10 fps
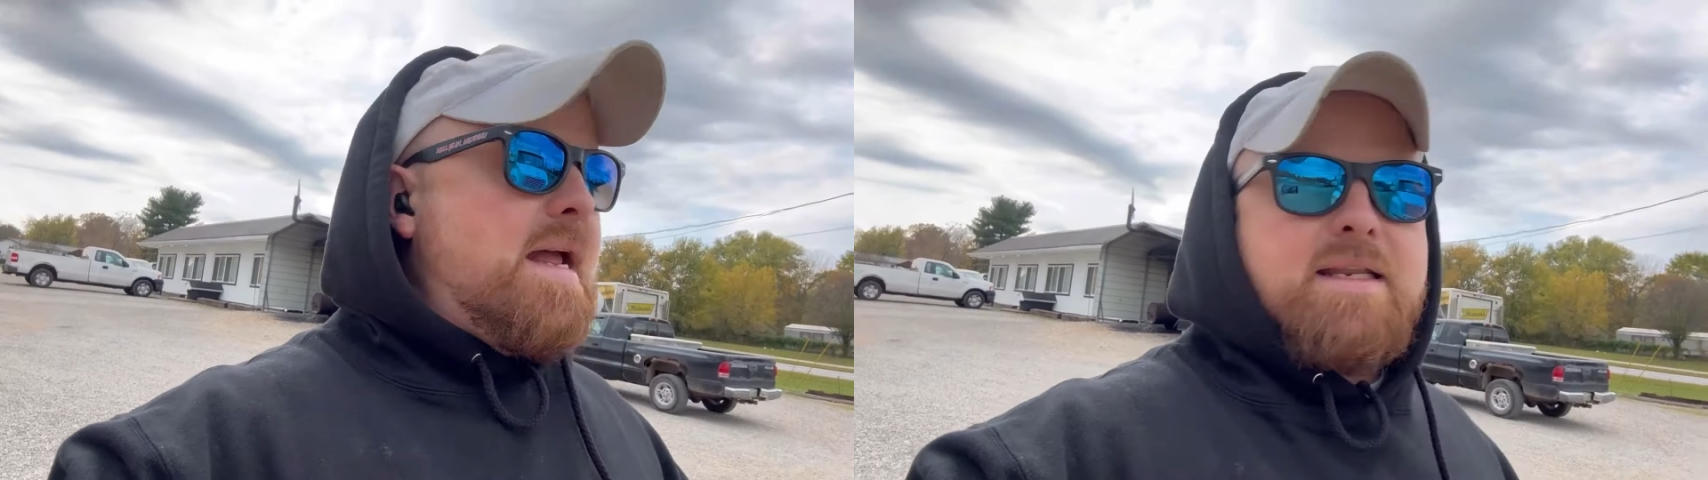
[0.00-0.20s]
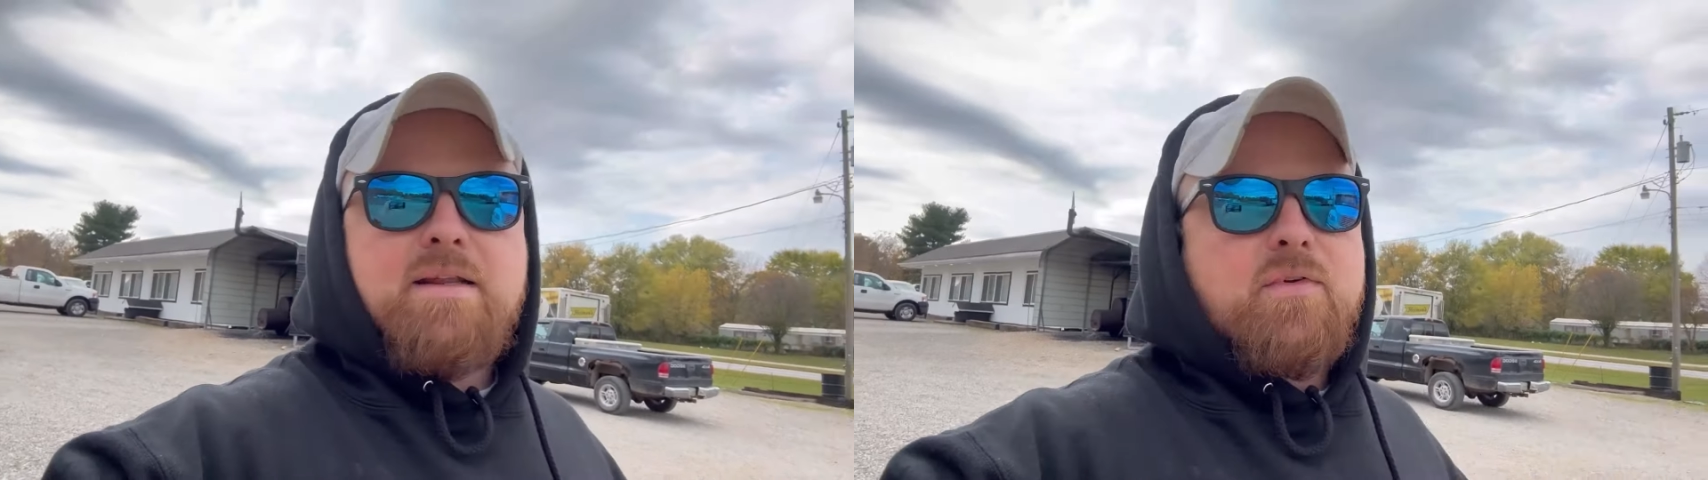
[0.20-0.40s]

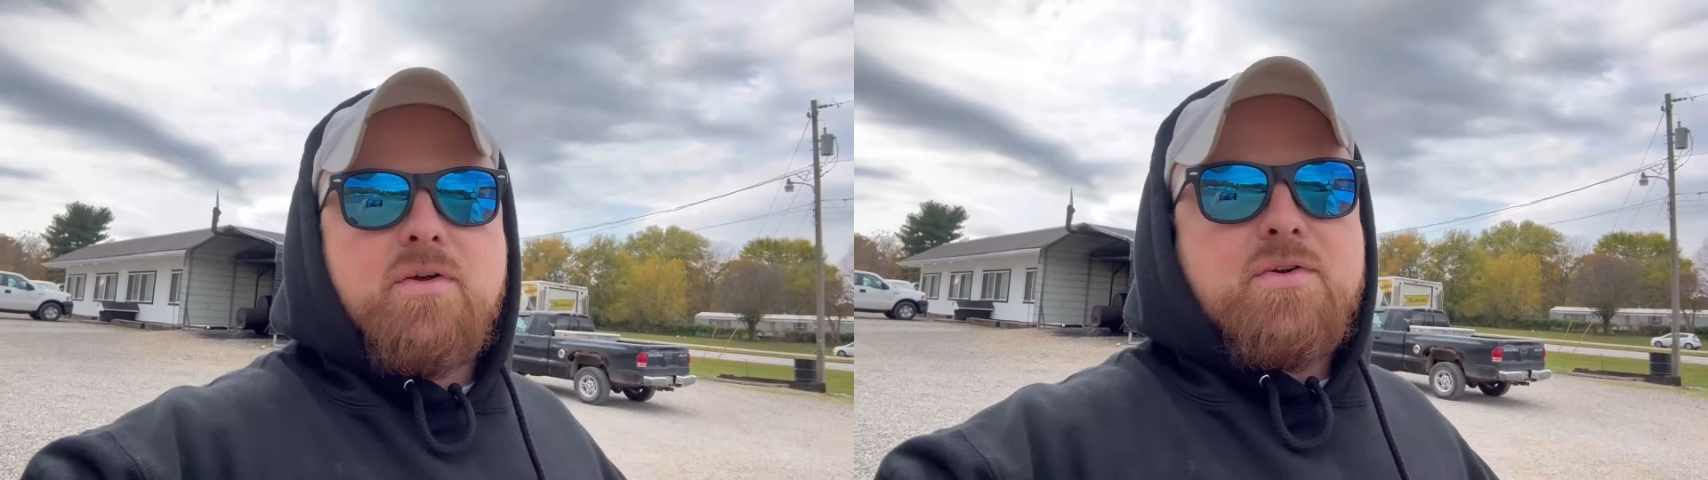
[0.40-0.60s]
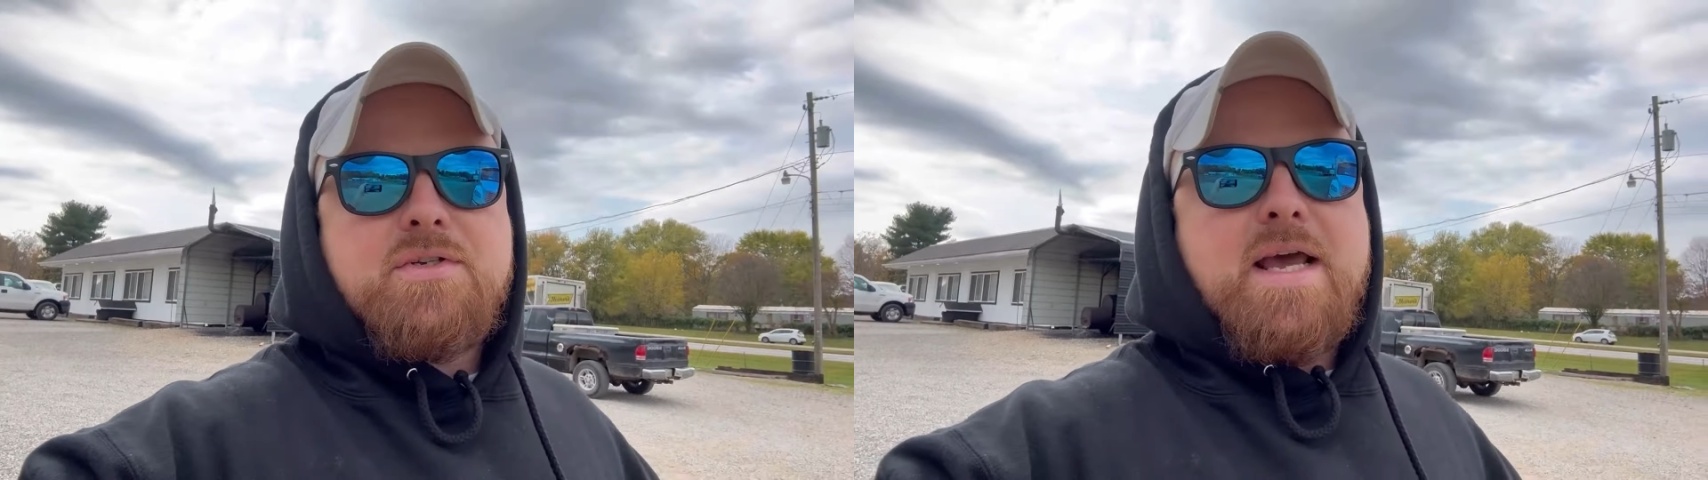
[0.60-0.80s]
didn't even know
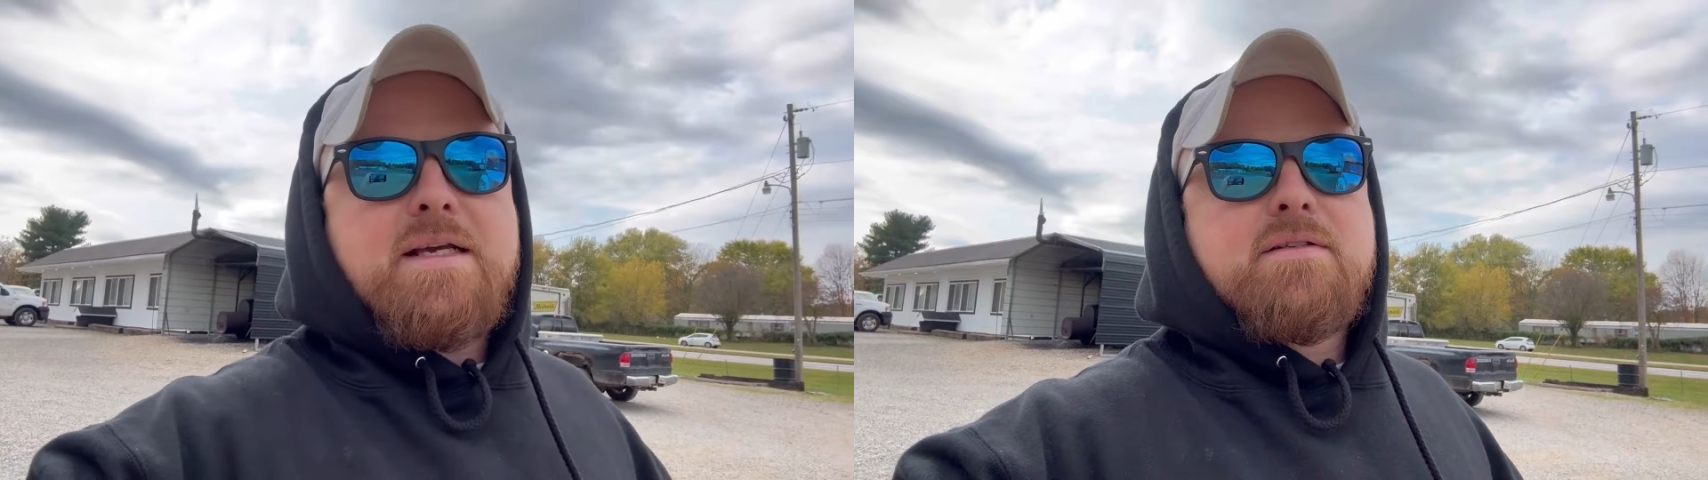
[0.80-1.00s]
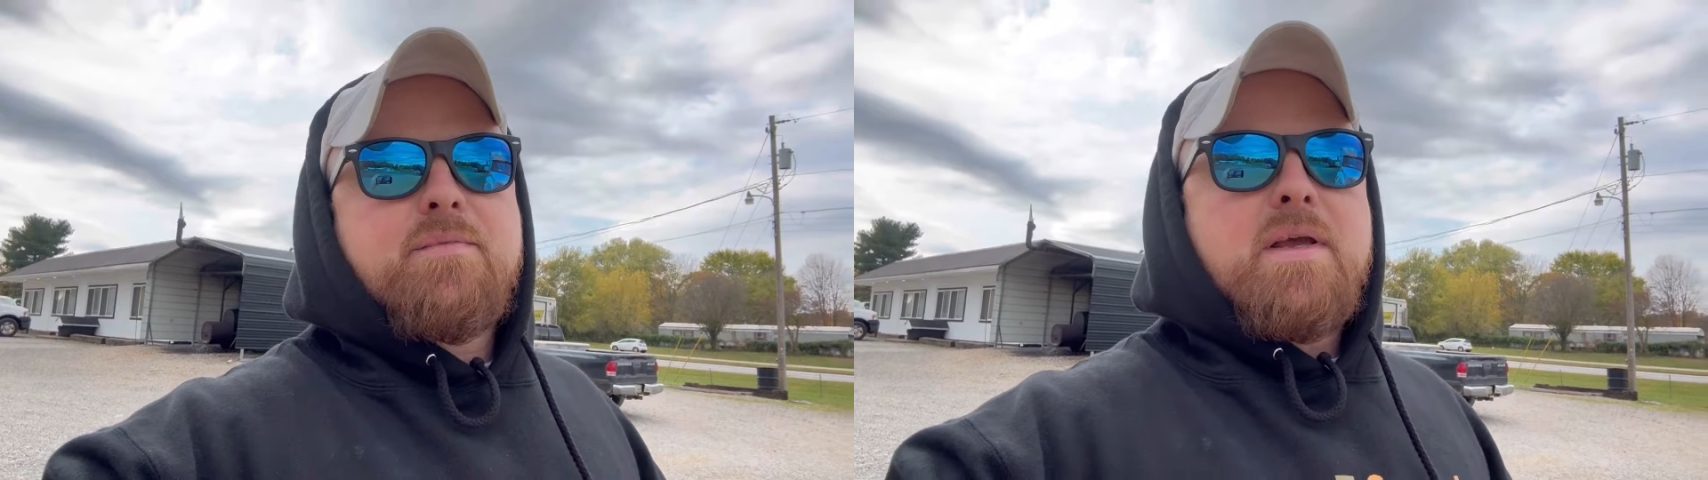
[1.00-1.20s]
you
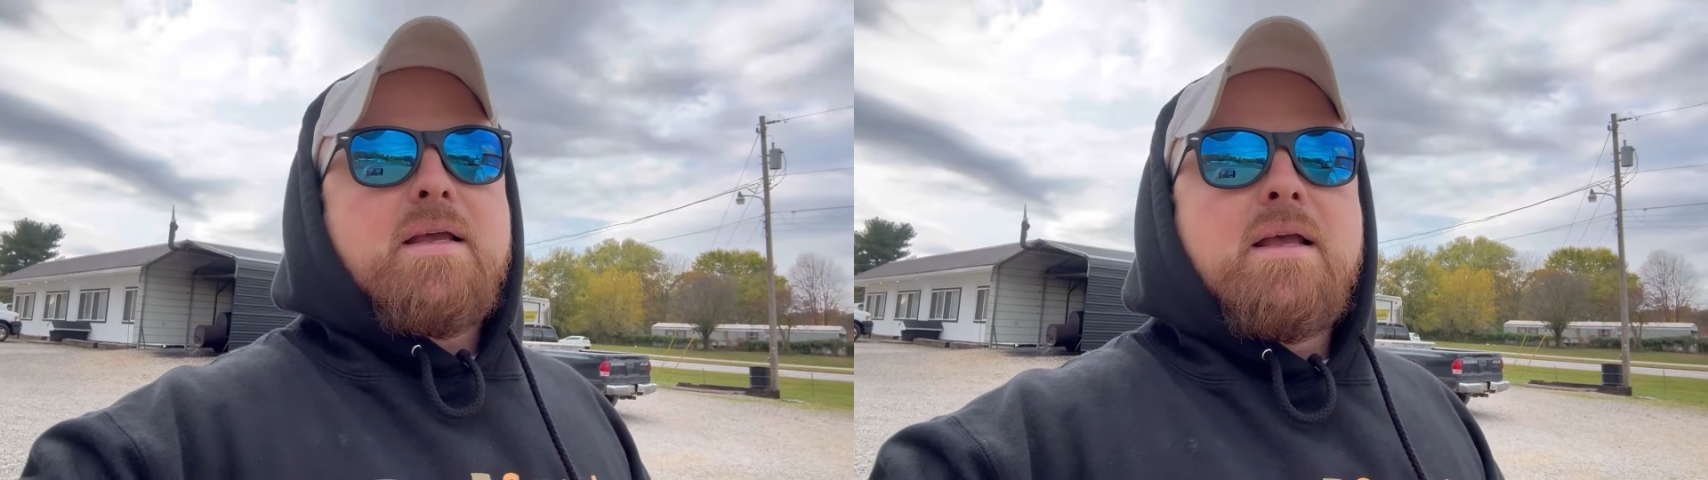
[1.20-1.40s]
texted me.